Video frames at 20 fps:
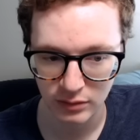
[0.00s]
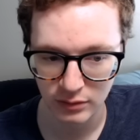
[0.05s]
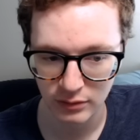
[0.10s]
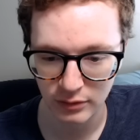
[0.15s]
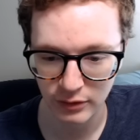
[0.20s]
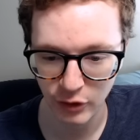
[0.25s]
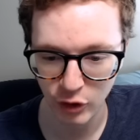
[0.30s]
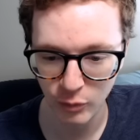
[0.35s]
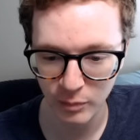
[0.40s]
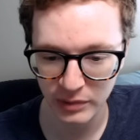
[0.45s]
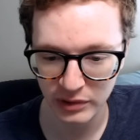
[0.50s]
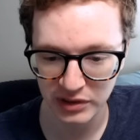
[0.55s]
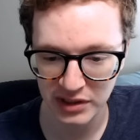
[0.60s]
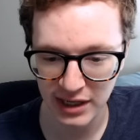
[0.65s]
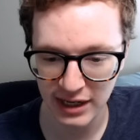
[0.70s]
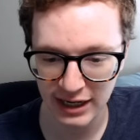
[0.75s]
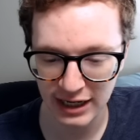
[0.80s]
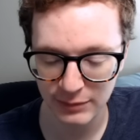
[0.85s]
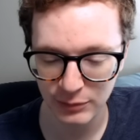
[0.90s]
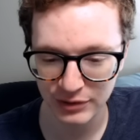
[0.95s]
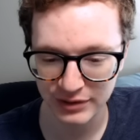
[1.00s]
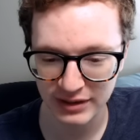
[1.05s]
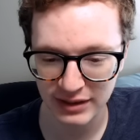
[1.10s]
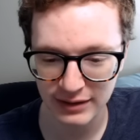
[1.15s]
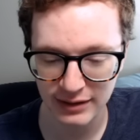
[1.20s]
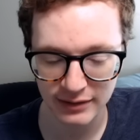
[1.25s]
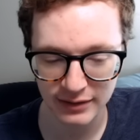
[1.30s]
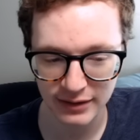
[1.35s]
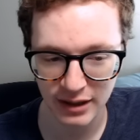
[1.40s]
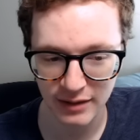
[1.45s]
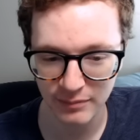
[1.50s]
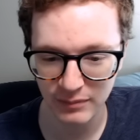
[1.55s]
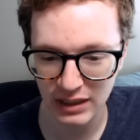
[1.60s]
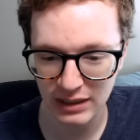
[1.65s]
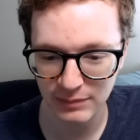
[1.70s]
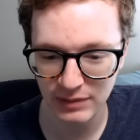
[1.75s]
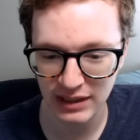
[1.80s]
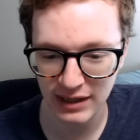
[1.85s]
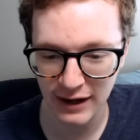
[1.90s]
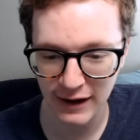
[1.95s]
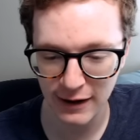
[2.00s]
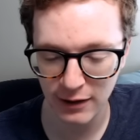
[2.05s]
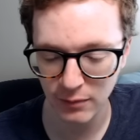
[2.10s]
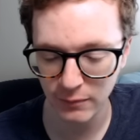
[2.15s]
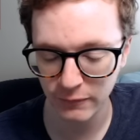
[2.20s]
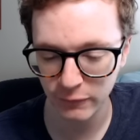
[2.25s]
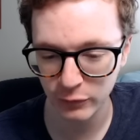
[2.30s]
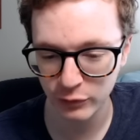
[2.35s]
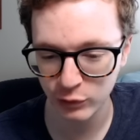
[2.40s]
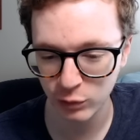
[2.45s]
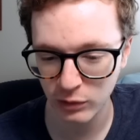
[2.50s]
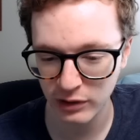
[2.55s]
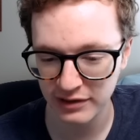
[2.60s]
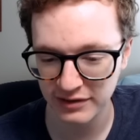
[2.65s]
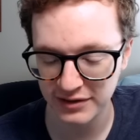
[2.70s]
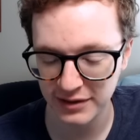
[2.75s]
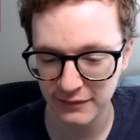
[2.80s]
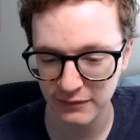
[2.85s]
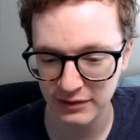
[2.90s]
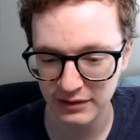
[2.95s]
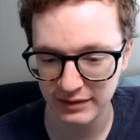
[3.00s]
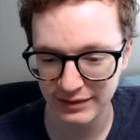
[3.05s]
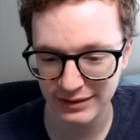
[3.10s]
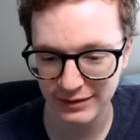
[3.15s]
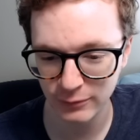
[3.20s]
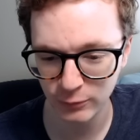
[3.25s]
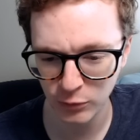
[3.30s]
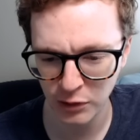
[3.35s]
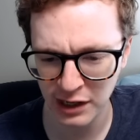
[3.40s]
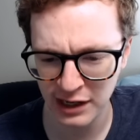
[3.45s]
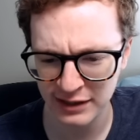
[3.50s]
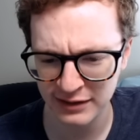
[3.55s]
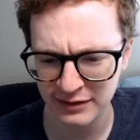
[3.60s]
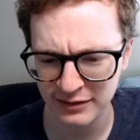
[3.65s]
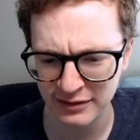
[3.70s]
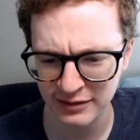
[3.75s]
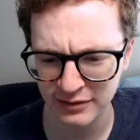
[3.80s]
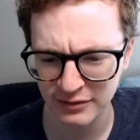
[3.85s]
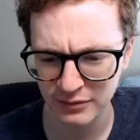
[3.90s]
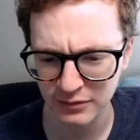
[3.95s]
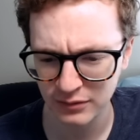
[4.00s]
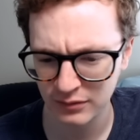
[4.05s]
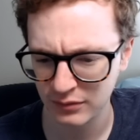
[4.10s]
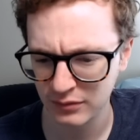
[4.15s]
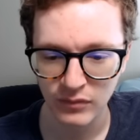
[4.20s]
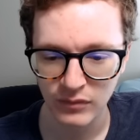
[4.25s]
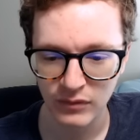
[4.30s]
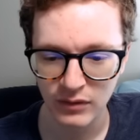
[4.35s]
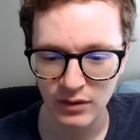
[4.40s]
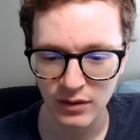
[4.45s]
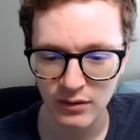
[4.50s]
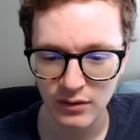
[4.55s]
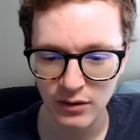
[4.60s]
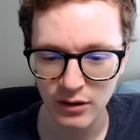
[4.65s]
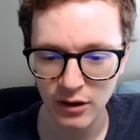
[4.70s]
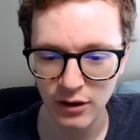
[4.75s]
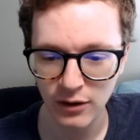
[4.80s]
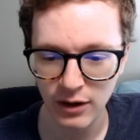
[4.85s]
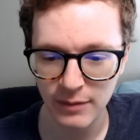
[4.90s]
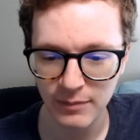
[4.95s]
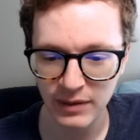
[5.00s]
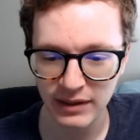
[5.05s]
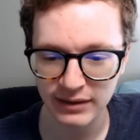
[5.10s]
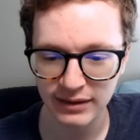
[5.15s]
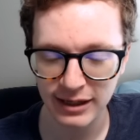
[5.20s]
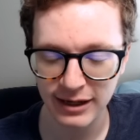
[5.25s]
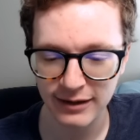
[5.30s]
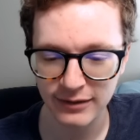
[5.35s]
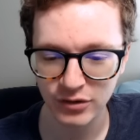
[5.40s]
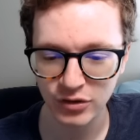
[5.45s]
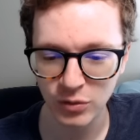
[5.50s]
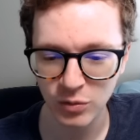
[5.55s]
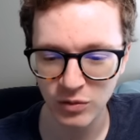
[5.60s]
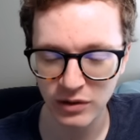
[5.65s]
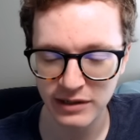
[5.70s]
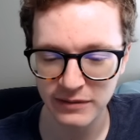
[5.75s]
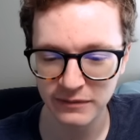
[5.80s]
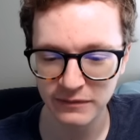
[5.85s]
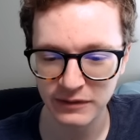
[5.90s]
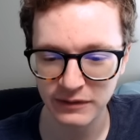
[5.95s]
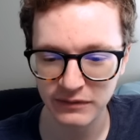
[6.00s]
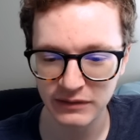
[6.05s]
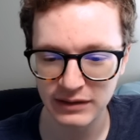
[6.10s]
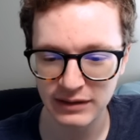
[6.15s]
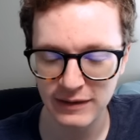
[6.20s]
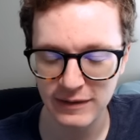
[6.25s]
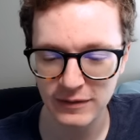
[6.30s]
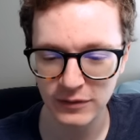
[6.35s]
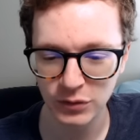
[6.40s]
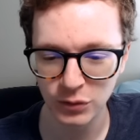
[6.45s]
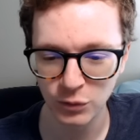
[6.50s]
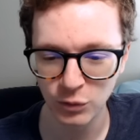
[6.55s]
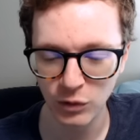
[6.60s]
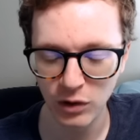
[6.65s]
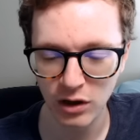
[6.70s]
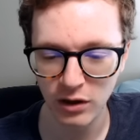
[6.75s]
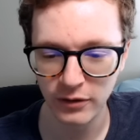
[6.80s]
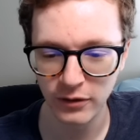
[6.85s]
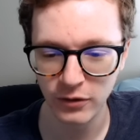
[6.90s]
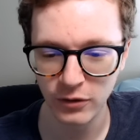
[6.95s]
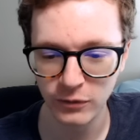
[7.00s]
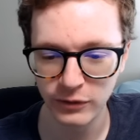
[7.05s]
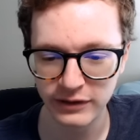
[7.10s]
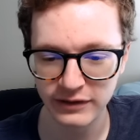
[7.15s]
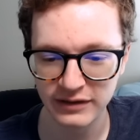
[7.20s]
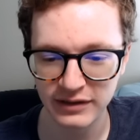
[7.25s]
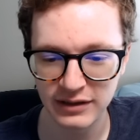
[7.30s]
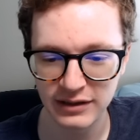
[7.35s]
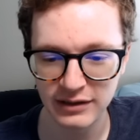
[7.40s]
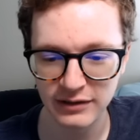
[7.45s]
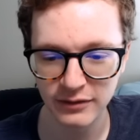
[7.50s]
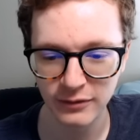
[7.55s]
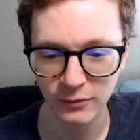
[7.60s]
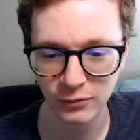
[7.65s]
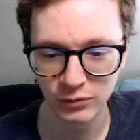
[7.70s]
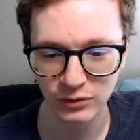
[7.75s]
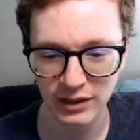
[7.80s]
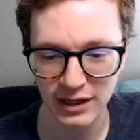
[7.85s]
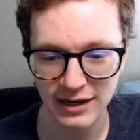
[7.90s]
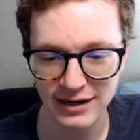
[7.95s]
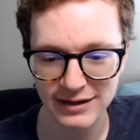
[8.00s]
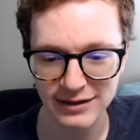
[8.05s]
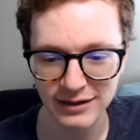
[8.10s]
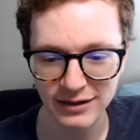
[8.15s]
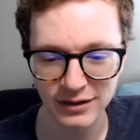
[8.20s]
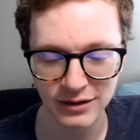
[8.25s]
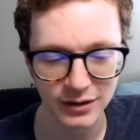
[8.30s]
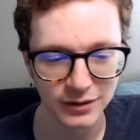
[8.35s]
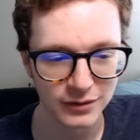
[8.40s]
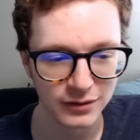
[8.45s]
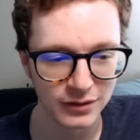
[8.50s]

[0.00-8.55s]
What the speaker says: No Billy Hamilton. I thought maybe I had him for 2017 Reds. Oh, I bet that 2015 Toronto is either like